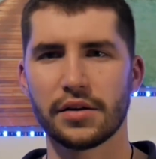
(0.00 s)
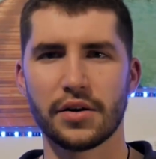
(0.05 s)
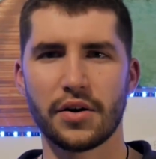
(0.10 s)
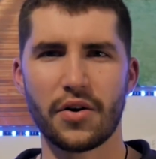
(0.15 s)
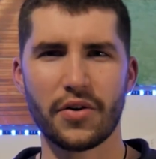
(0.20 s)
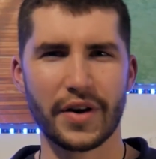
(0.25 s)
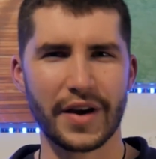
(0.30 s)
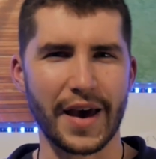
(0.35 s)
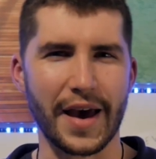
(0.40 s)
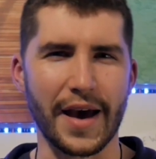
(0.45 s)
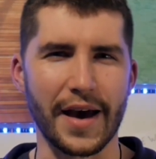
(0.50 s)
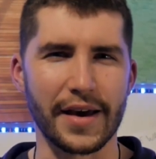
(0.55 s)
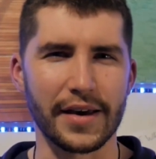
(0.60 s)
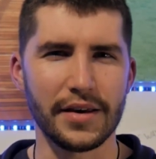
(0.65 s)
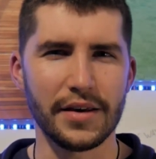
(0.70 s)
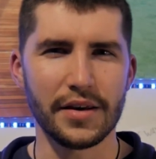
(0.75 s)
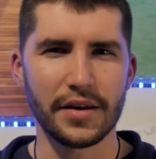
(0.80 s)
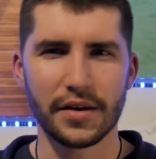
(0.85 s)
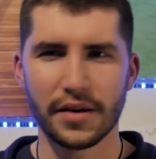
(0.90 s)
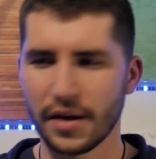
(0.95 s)

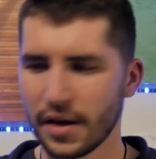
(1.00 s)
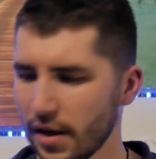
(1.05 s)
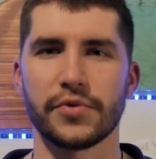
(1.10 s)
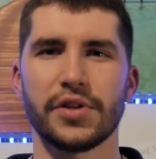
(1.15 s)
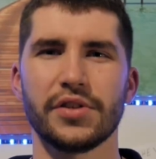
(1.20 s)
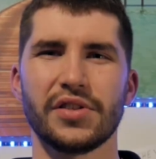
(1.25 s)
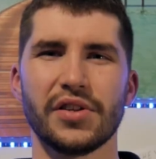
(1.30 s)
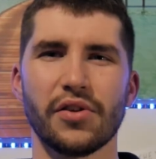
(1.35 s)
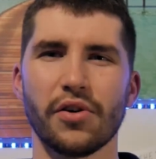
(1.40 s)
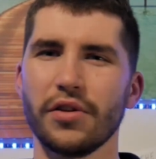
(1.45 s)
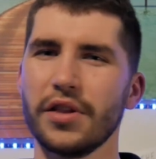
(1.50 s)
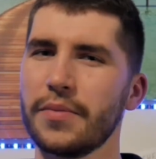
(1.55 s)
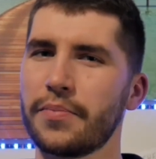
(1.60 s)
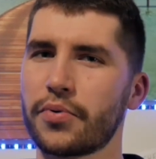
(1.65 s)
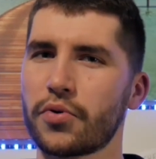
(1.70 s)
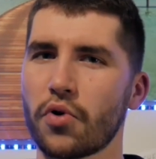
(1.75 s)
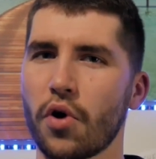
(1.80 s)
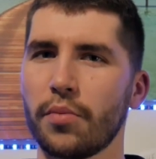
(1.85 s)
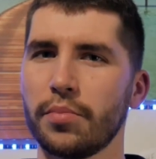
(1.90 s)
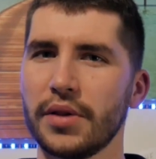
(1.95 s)
okay, there's an only
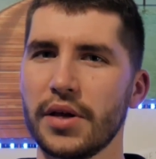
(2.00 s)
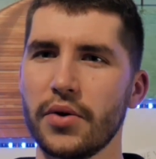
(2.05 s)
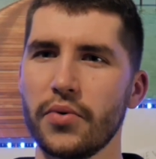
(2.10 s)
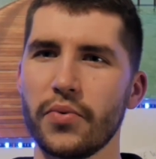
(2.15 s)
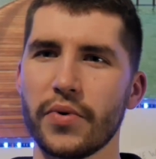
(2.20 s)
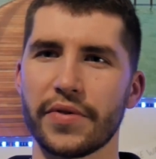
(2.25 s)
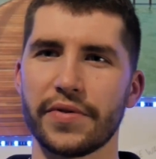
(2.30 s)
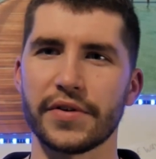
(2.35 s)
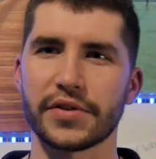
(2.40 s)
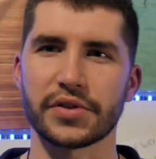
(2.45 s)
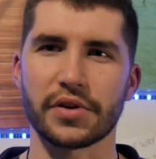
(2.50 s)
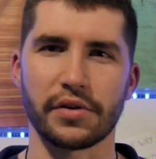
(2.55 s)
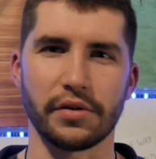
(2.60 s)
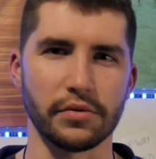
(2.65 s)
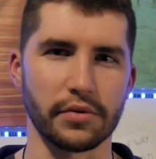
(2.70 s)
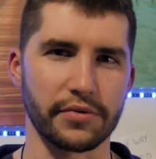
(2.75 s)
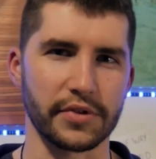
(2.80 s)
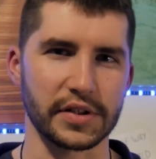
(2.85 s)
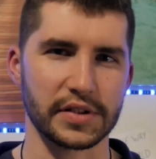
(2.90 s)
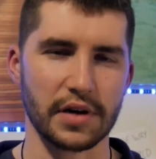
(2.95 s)
problem with the
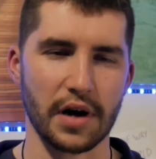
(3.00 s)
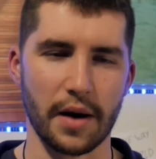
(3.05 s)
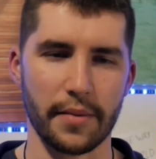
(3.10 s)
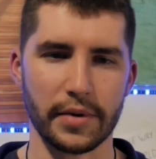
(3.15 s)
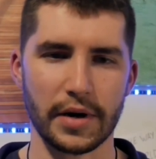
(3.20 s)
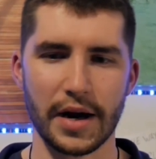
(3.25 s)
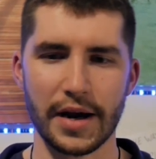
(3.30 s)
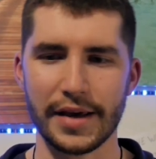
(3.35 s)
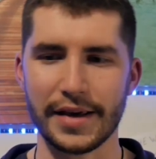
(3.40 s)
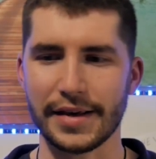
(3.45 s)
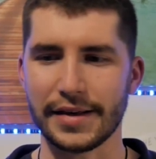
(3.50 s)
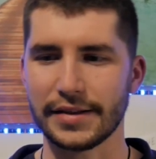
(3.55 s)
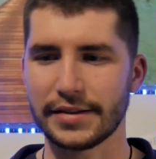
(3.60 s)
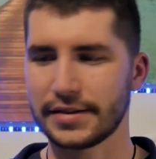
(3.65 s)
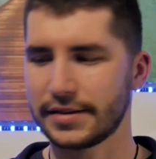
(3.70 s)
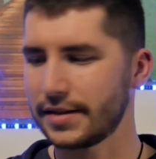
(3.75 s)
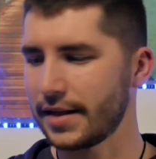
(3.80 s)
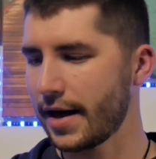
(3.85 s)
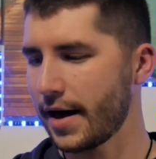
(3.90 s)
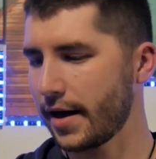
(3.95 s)
screen of this camera
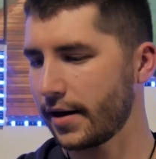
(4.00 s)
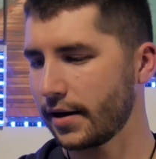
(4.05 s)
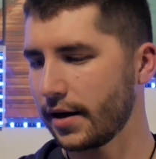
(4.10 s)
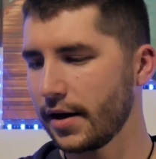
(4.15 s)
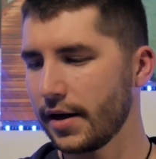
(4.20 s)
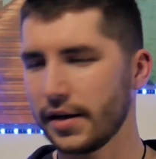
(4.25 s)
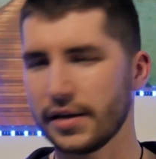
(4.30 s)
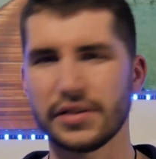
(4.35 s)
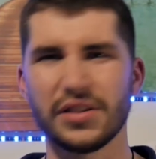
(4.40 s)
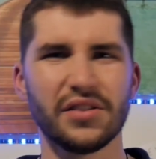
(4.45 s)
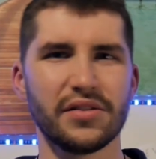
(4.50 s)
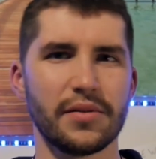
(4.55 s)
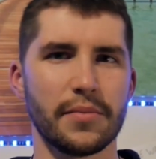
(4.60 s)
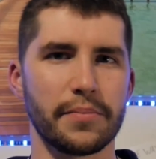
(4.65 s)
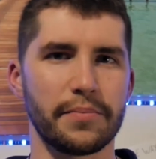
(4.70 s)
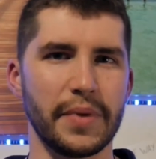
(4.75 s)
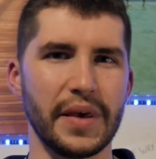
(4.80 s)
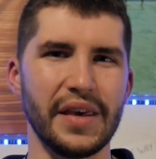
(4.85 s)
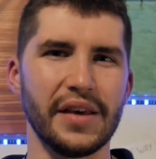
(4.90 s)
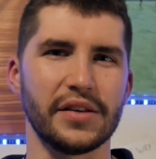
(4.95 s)
is that it's
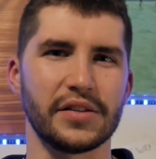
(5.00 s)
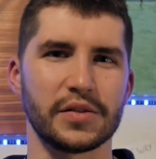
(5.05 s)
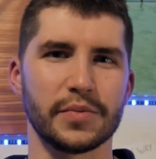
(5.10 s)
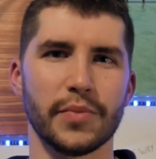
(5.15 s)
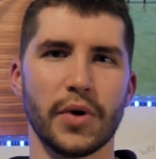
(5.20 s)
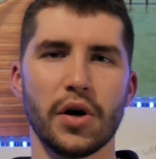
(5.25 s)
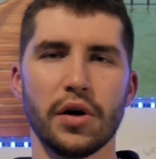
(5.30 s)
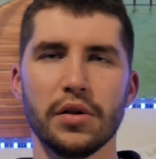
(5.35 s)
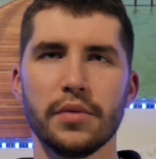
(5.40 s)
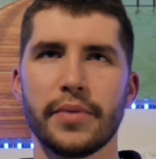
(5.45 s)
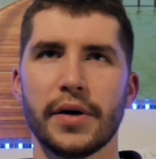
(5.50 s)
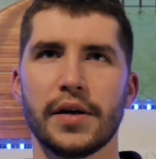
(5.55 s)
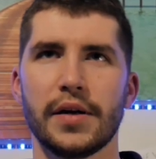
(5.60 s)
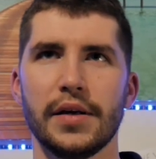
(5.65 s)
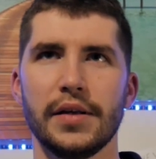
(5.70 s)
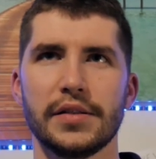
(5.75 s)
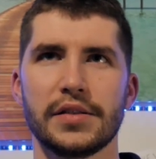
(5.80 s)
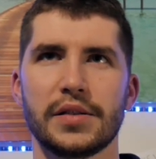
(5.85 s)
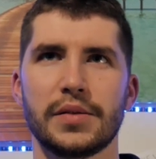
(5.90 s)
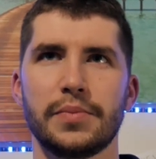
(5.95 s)
not being small, but
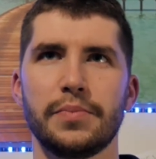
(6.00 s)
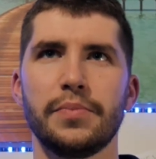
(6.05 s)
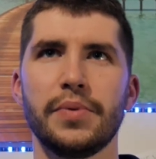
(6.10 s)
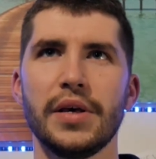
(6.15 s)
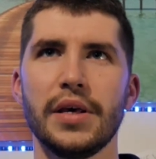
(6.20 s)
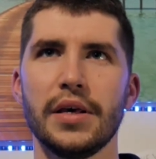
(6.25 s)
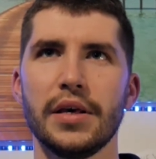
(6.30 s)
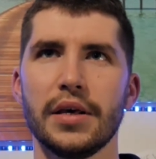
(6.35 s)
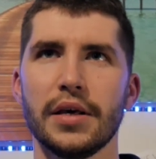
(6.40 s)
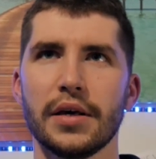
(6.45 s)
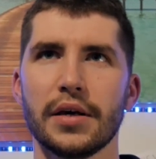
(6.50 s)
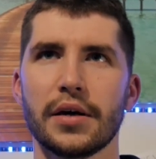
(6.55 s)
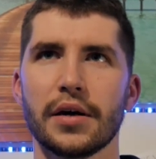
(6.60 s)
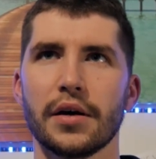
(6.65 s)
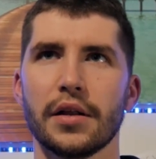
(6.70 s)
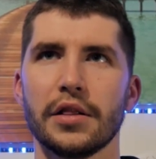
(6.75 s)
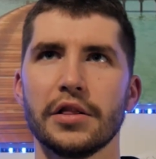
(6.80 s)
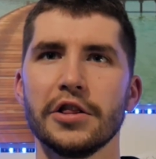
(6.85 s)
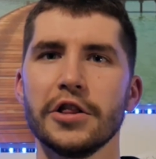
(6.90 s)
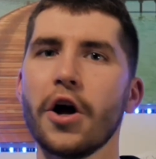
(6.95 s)
it's
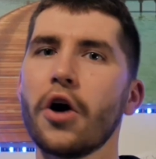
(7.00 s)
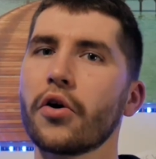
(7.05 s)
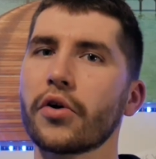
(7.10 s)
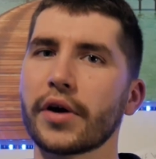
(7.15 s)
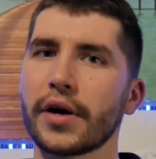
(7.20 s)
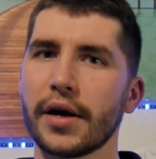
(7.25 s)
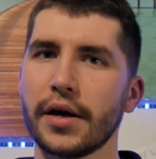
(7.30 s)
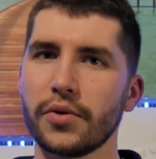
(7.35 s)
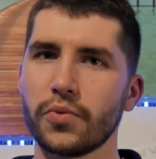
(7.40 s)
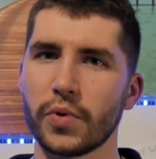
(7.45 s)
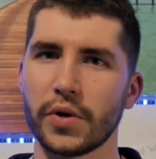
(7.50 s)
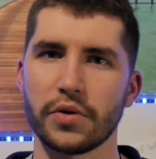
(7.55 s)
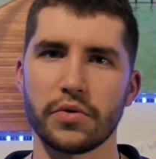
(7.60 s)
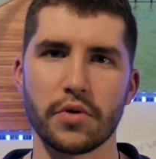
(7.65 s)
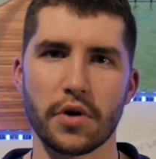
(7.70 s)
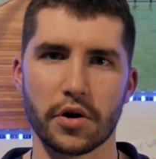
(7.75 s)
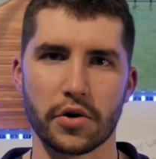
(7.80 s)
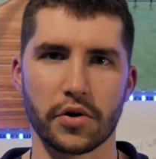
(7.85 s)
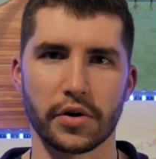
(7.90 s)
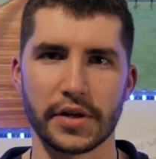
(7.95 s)
being locked when
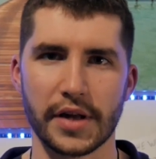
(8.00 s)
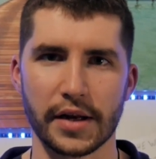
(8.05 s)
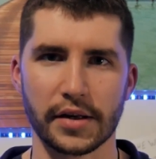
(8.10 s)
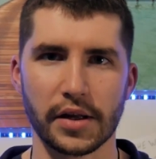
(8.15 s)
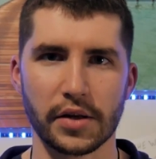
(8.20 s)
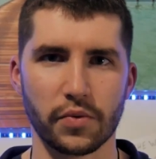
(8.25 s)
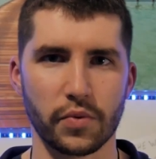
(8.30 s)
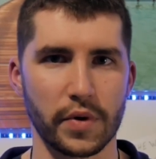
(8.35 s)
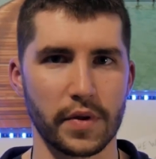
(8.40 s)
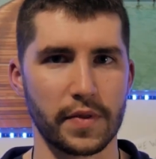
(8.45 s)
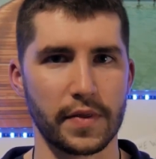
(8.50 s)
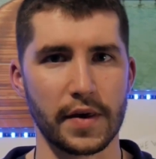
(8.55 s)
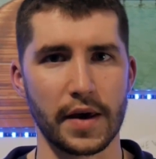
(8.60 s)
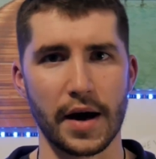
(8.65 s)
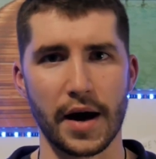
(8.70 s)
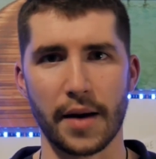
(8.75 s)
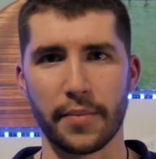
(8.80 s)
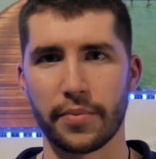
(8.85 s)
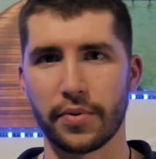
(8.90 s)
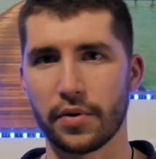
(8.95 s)
you are connected with
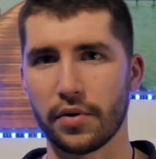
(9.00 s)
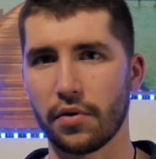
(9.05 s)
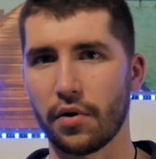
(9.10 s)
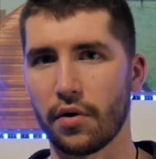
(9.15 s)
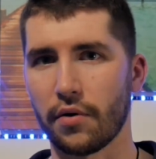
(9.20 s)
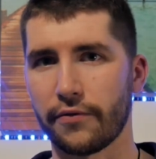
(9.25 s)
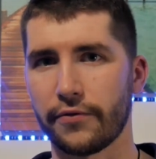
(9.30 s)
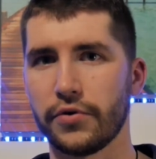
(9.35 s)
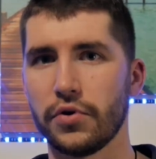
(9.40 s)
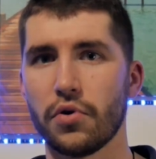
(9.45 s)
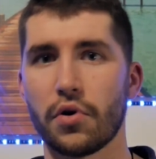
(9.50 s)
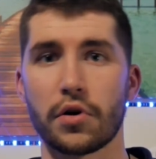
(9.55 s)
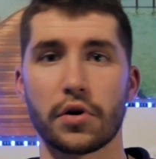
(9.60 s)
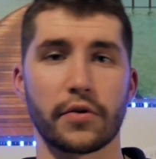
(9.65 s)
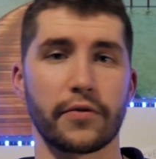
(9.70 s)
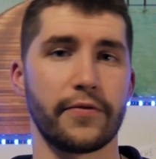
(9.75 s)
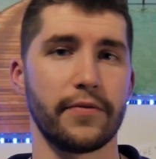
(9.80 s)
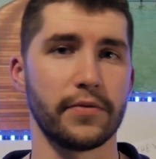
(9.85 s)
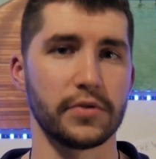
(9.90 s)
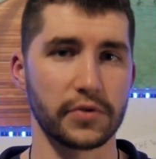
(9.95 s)
the app of
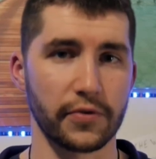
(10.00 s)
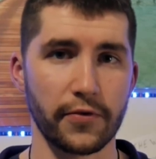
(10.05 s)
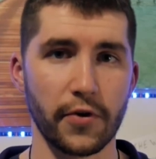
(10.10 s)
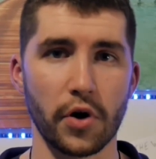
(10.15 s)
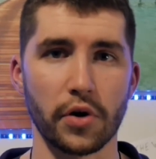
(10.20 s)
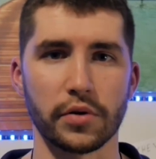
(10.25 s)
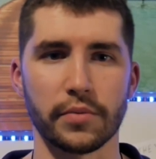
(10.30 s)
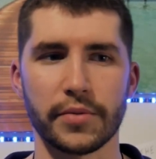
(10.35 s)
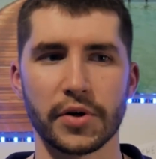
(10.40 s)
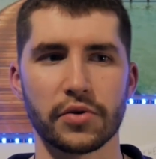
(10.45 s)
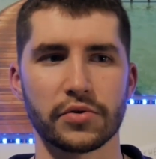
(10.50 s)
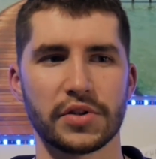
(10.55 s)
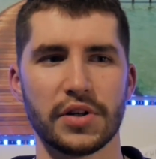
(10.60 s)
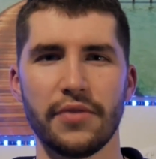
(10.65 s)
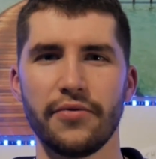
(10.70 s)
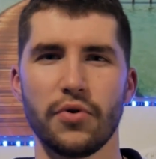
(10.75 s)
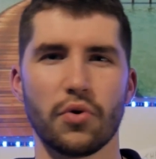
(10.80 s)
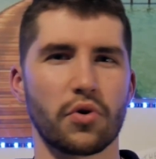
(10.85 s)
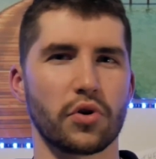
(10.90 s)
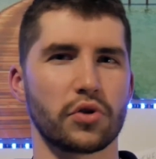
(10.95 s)
your phone. Because if you